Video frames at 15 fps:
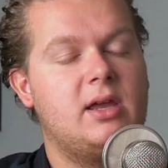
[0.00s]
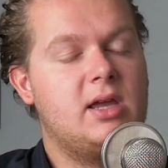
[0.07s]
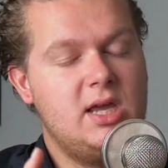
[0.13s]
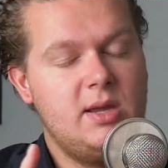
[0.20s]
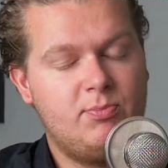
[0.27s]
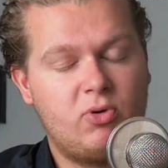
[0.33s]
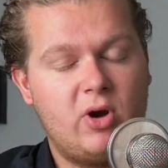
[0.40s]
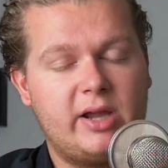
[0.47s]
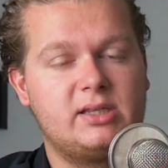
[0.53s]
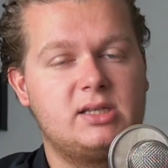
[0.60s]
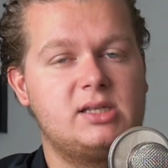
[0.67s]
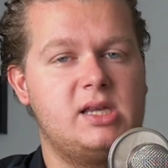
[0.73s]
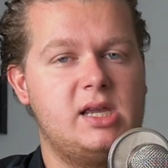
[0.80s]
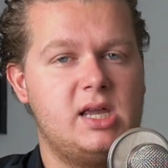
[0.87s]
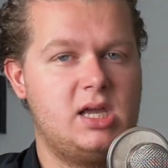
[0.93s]
Keep
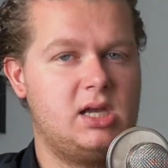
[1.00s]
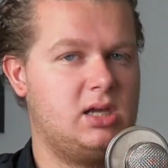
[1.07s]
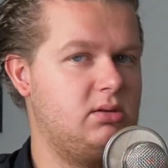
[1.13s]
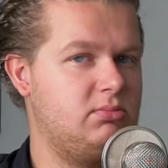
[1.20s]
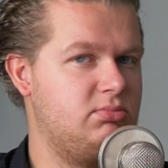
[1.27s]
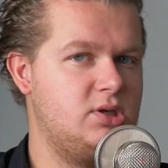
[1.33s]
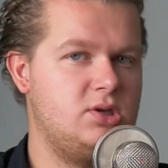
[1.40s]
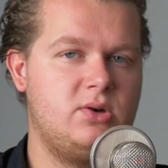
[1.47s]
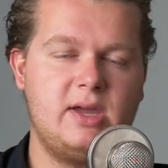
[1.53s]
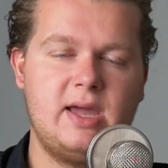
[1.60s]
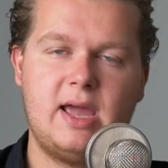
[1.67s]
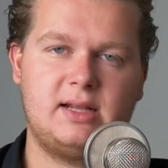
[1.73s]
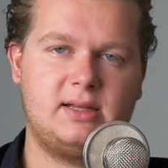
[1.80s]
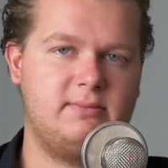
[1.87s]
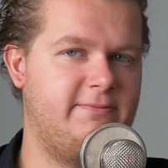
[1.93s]
practicing, you
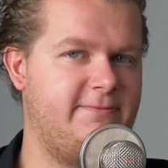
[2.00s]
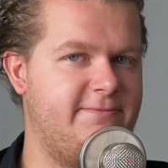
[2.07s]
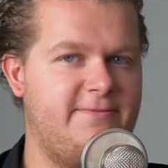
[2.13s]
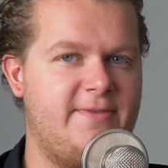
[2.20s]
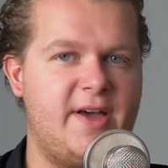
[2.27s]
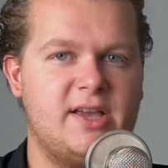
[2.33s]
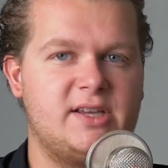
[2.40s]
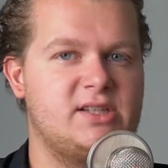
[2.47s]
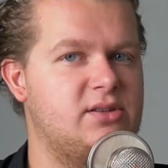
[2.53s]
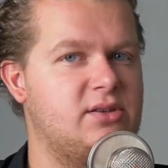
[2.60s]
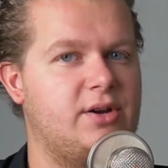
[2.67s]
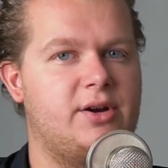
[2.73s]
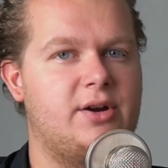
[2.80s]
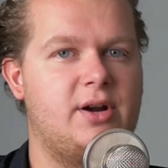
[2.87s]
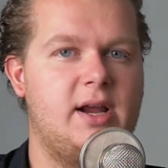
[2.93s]
get
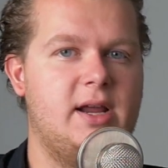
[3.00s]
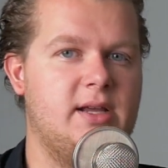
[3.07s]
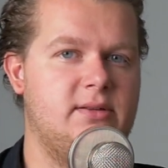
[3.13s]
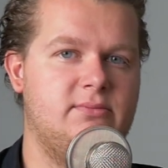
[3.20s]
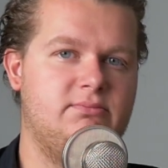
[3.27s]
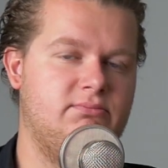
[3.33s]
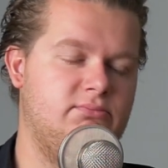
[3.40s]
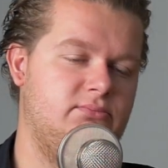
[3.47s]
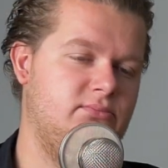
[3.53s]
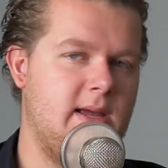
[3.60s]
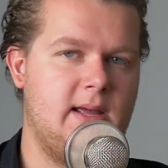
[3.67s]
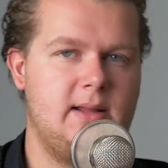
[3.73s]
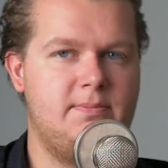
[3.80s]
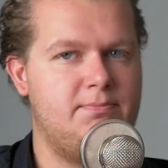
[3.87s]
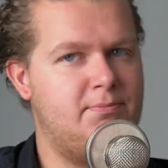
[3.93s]
faster
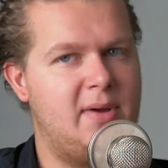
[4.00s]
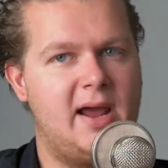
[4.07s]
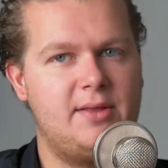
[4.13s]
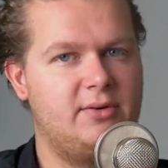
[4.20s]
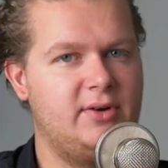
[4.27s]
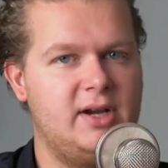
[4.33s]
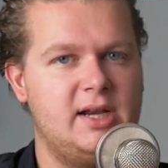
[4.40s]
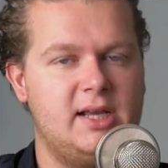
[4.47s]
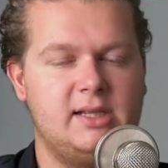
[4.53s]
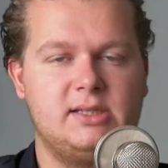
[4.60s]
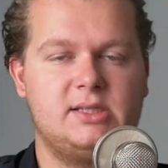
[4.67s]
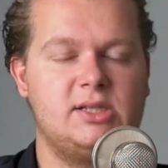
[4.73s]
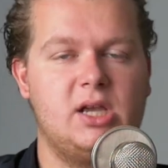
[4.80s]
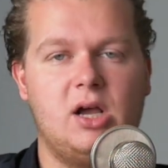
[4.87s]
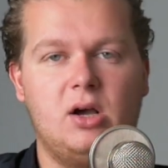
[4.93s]
and better in
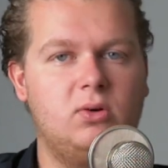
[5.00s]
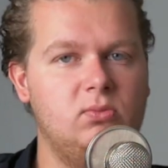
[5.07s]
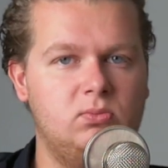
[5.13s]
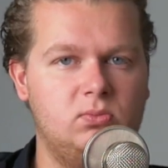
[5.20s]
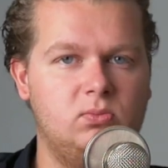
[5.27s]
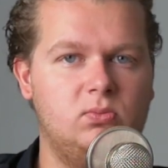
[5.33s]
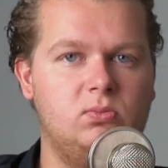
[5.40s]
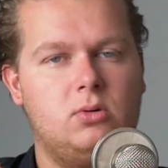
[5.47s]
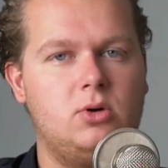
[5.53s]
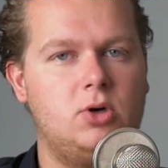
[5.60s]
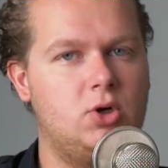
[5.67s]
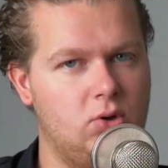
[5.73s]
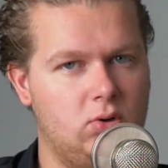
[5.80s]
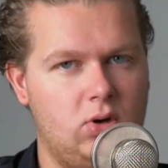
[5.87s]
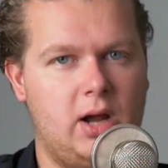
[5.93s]
it, so
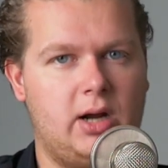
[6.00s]
good